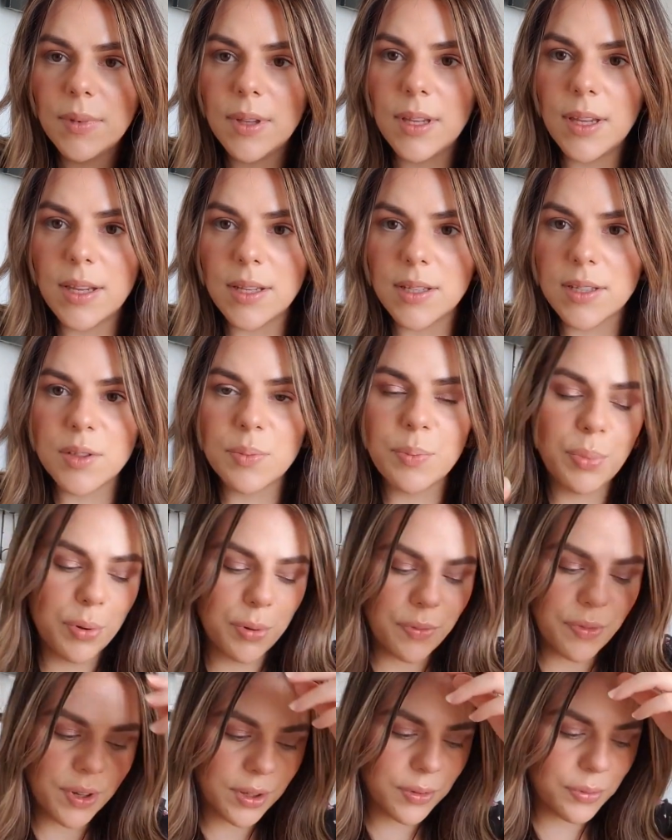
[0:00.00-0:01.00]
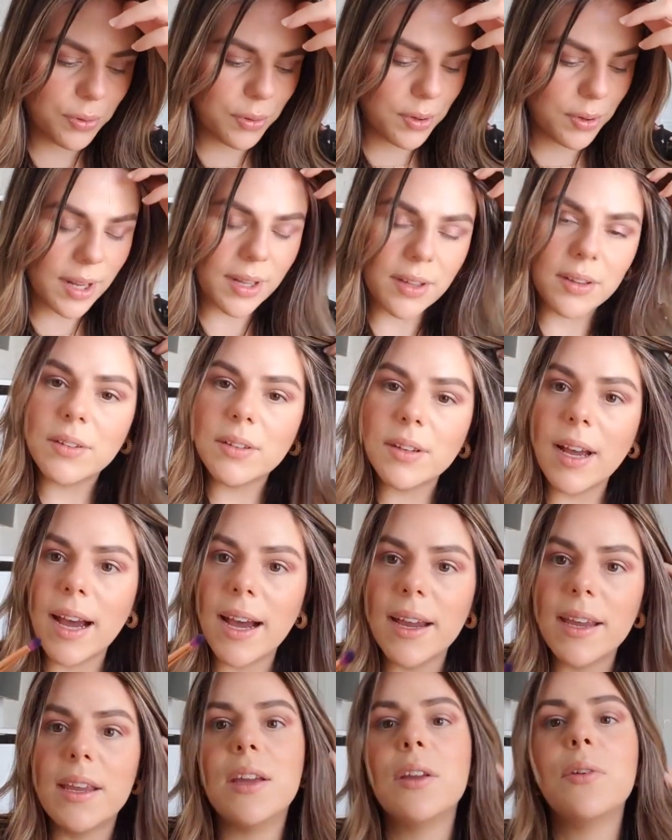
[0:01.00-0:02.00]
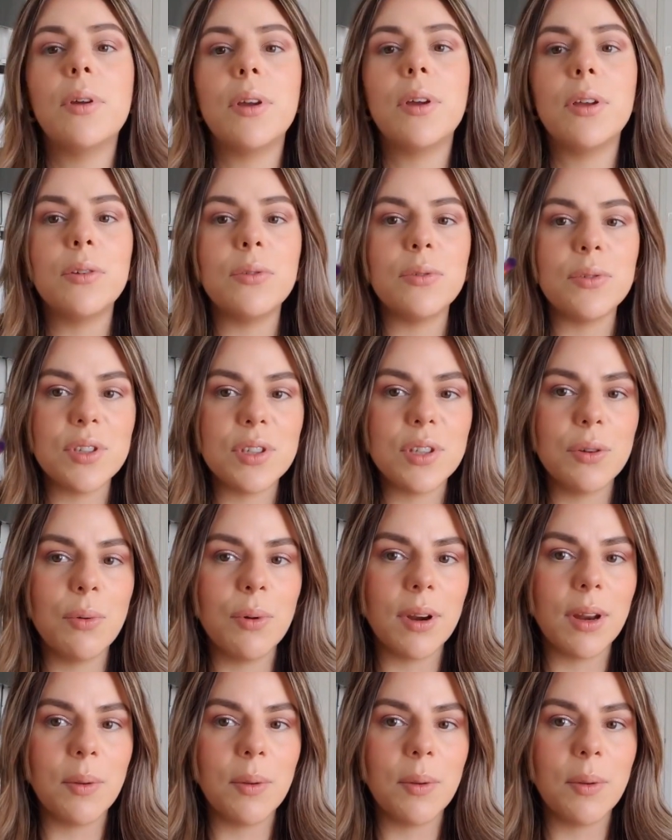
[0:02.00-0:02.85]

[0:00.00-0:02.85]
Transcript: it's perfect for that eye area. You'll see what I